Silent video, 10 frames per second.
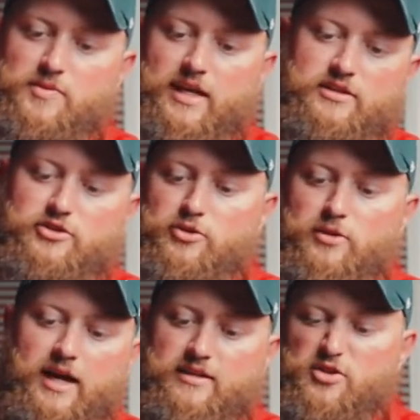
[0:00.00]
But I do
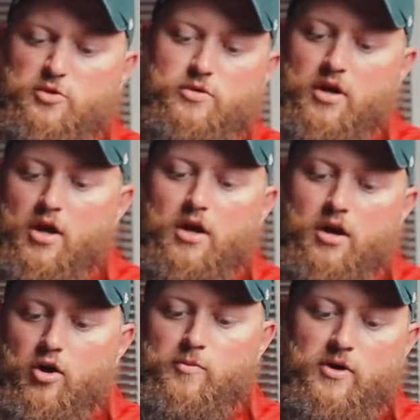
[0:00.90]
like to
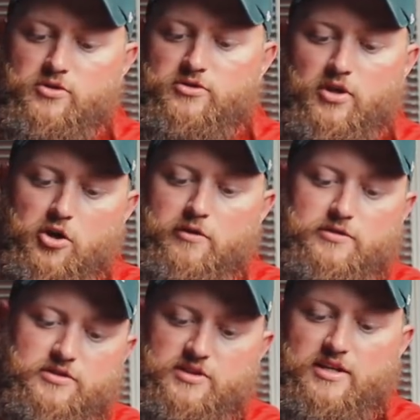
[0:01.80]
almost
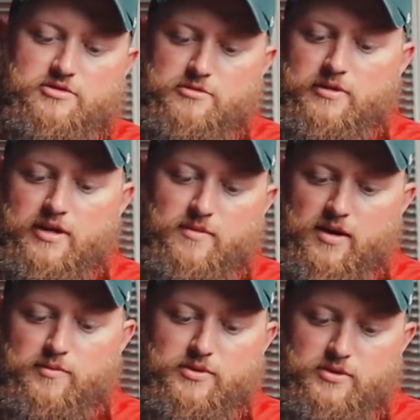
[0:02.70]
oversaturate
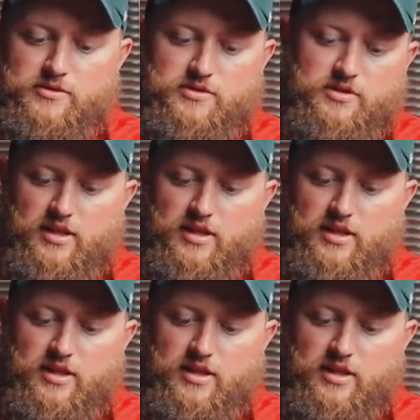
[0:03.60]
my boots.